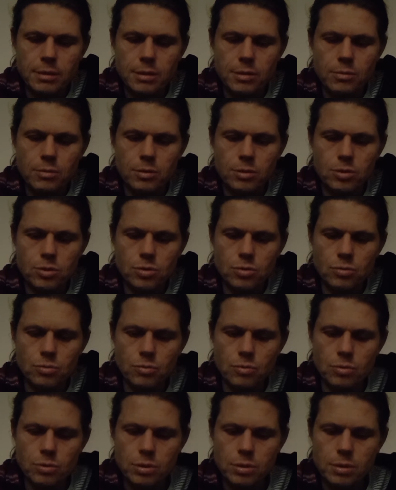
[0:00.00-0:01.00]
they're quite
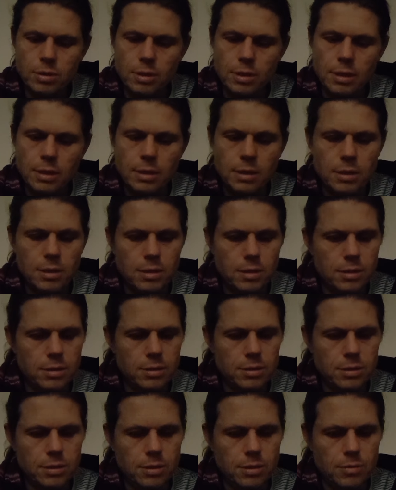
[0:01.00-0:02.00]
short.
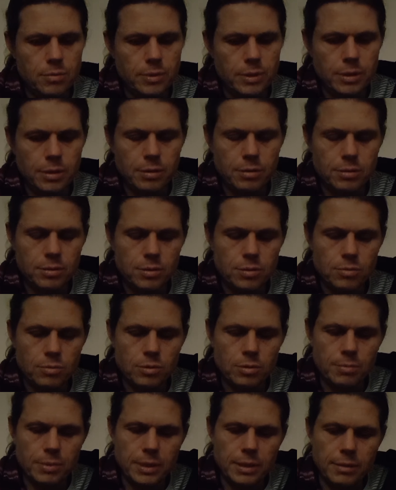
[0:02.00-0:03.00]
So we're going to
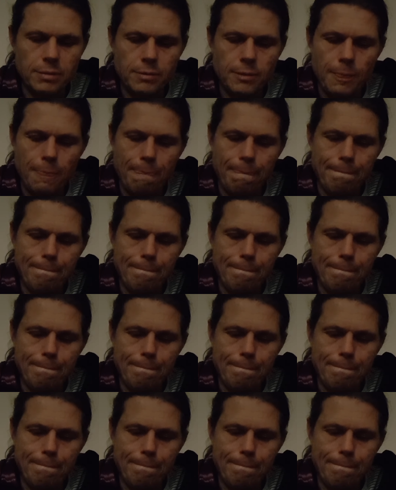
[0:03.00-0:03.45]
talk about